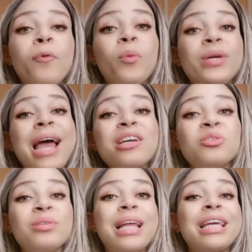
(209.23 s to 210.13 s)
when they ask
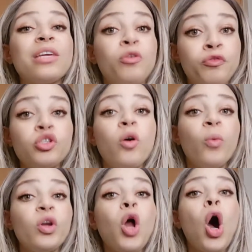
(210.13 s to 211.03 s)
you, like, if
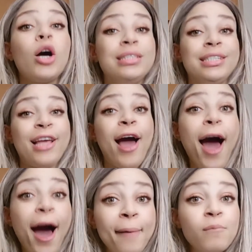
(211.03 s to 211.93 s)
someone hurts his
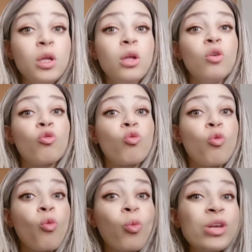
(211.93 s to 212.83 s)
arm,
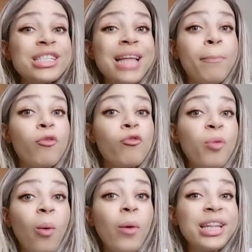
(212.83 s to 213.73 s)
which type of
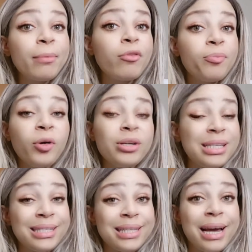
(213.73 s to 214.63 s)
bone, what type of bone
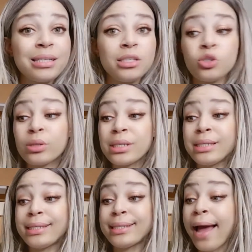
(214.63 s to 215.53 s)
is that? So, this
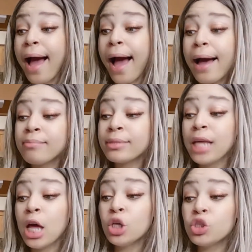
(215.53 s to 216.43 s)
is the arms.
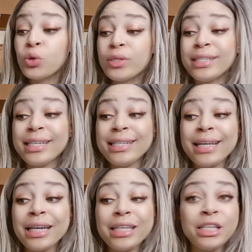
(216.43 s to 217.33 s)
So, it's
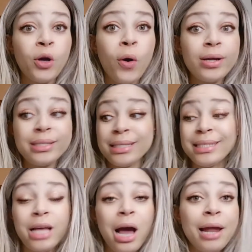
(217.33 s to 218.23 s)
either he hurts
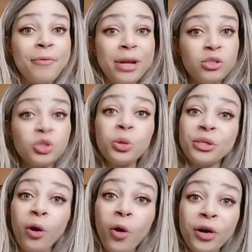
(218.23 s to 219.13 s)
his radius or
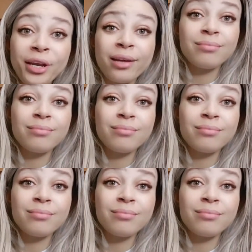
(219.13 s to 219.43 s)
the ulna.